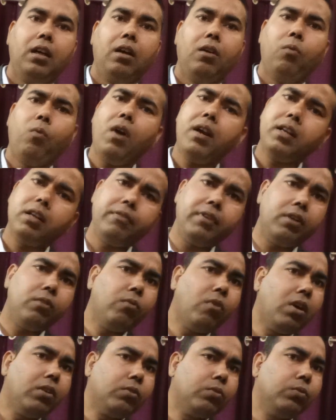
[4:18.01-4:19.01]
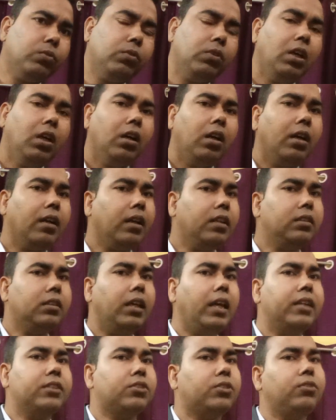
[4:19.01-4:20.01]
whatever you want to run
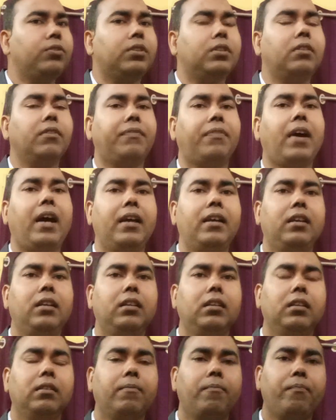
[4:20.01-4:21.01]
the execute the file,